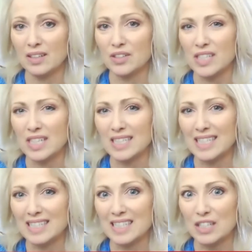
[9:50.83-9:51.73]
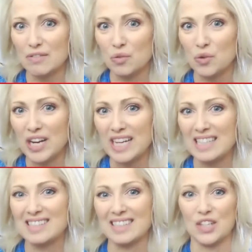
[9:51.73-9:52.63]
clairsentience,
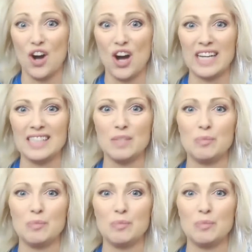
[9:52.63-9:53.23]
clairvoyance, clairaudience.